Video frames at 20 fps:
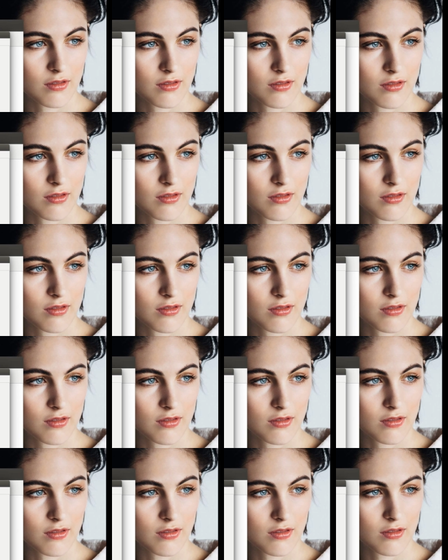
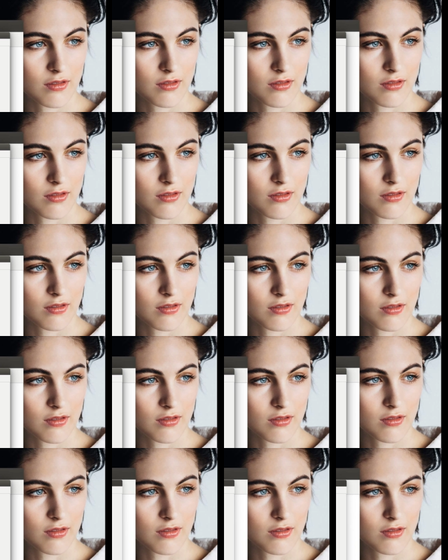
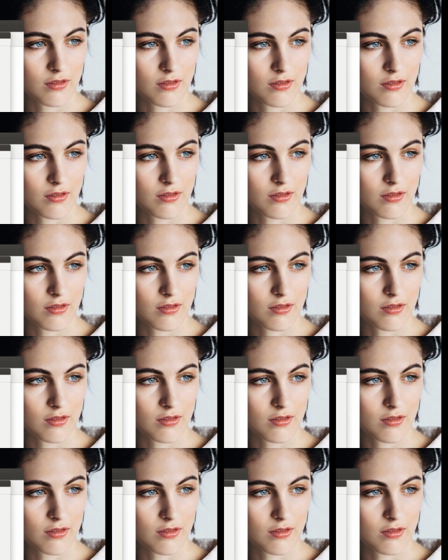Nobody speaks.